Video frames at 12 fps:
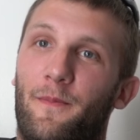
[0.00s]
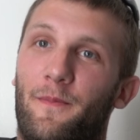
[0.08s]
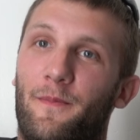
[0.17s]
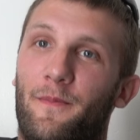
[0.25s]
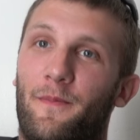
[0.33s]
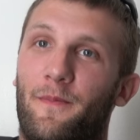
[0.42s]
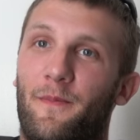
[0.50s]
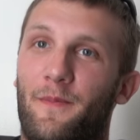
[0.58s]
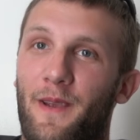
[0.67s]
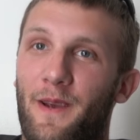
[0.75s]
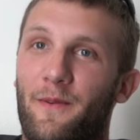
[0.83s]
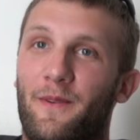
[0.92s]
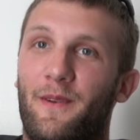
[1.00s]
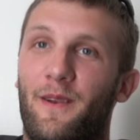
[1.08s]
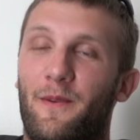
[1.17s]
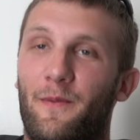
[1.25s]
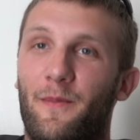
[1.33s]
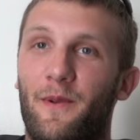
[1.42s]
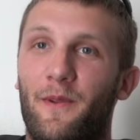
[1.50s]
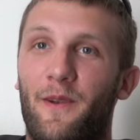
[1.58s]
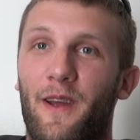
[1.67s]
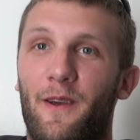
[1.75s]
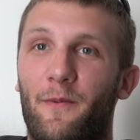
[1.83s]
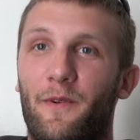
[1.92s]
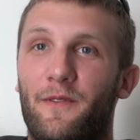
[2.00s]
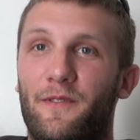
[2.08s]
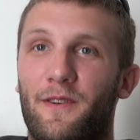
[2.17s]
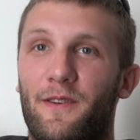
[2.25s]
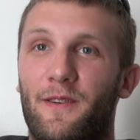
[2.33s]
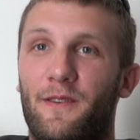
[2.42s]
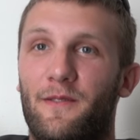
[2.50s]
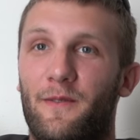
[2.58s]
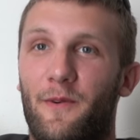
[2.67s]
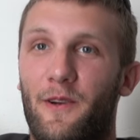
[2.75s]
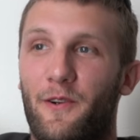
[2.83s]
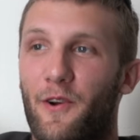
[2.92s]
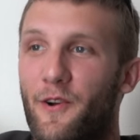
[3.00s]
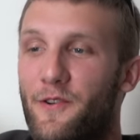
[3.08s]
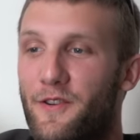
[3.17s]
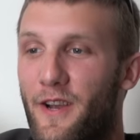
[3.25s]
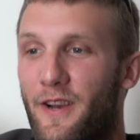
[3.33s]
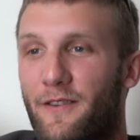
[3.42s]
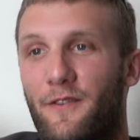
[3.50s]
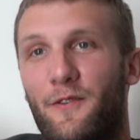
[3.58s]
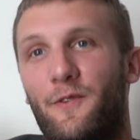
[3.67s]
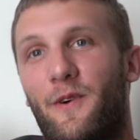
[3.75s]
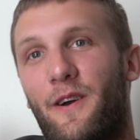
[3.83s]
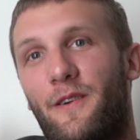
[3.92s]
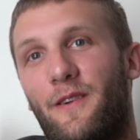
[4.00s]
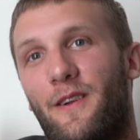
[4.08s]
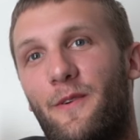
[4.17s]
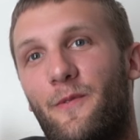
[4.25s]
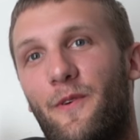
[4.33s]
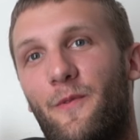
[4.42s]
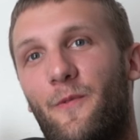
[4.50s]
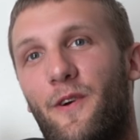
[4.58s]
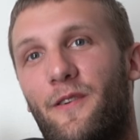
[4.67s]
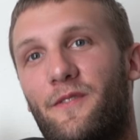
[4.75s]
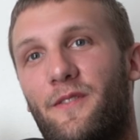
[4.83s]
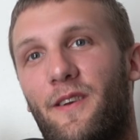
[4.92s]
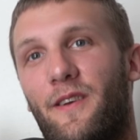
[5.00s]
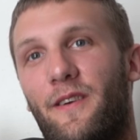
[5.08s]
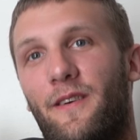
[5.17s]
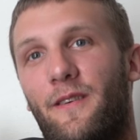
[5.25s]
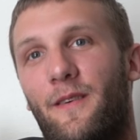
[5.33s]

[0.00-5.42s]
that at night? Yeah, it was in the middle of the night. We were sitting at like Guard Shack Two out at that one well site.